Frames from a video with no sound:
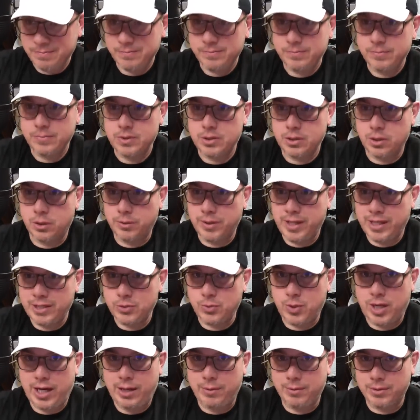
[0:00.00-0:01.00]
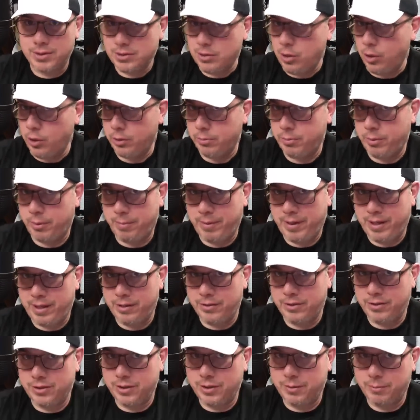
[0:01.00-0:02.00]
So that's why I was totally prepared
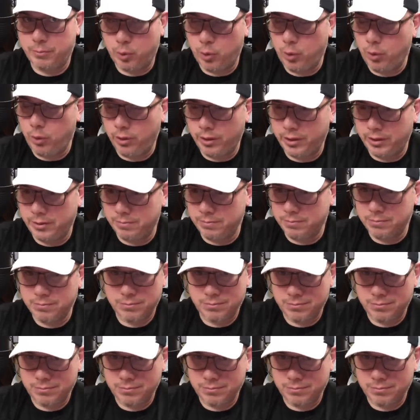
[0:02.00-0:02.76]
to them rule in